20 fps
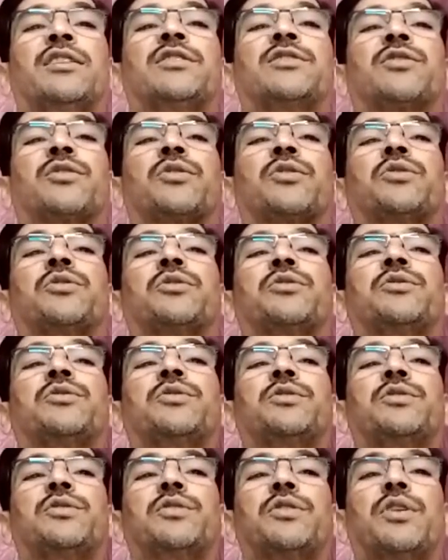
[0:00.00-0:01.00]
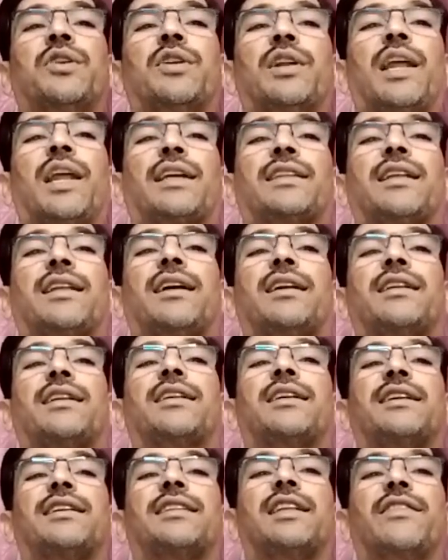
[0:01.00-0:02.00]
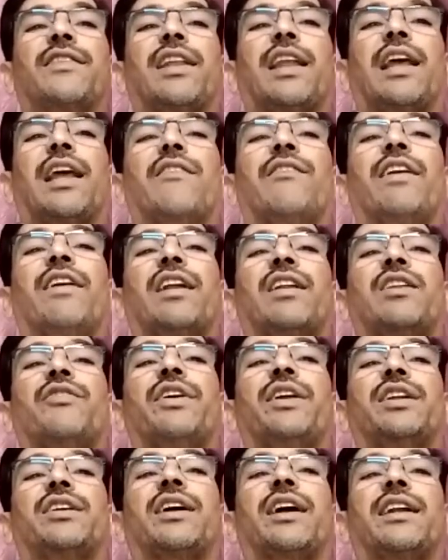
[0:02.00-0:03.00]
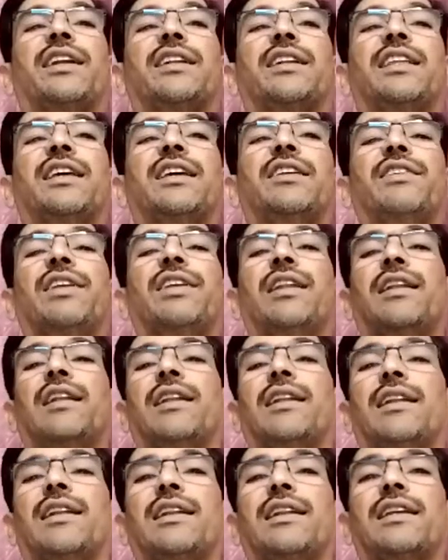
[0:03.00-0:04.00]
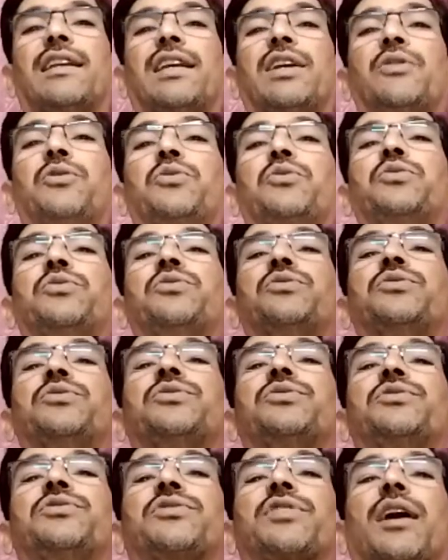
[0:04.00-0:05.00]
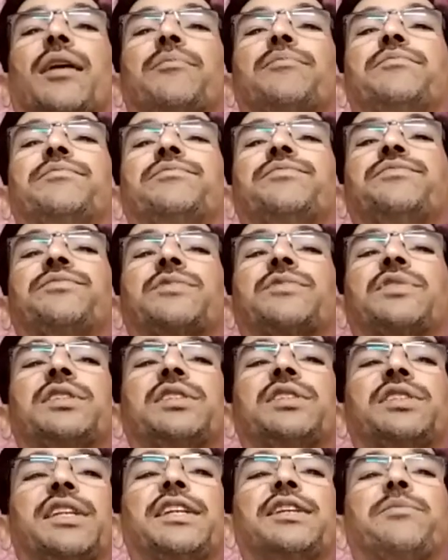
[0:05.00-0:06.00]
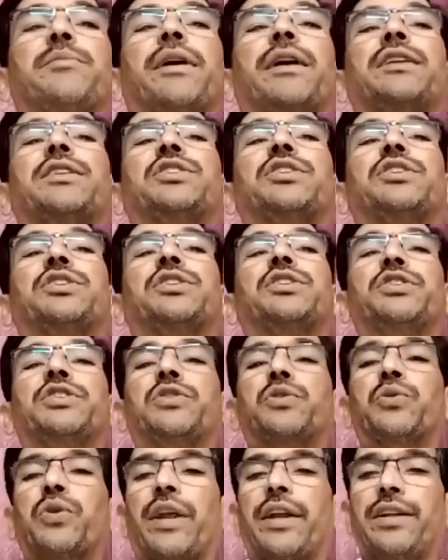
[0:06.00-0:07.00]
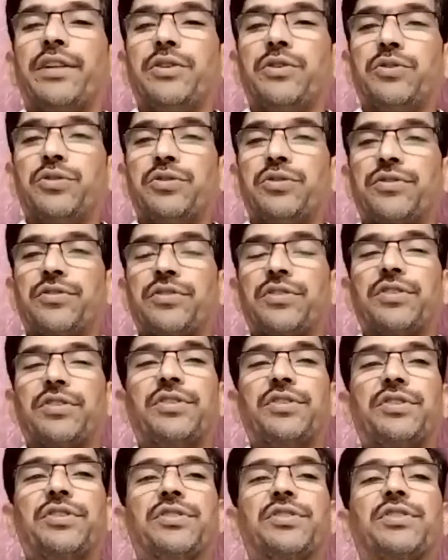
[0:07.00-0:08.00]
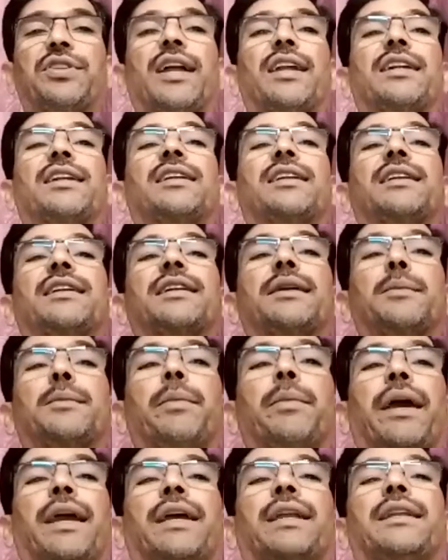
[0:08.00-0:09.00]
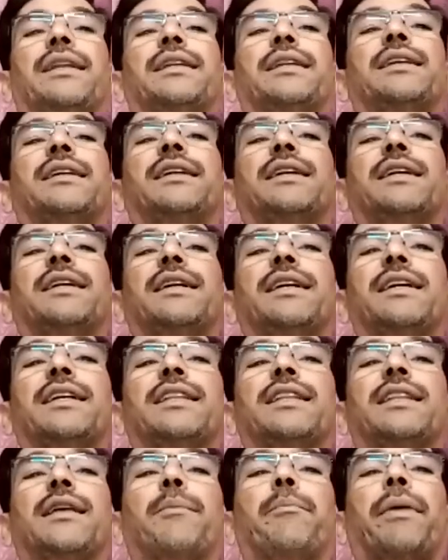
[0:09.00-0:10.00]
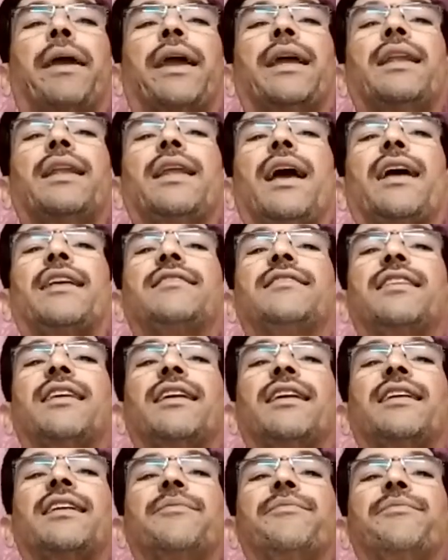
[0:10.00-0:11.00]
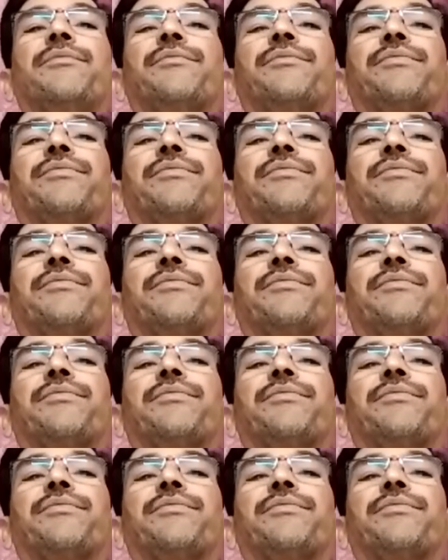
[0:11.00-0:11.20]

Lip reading: so like that they will evaluate and they will give some treatment to reduce that pain. The pain as a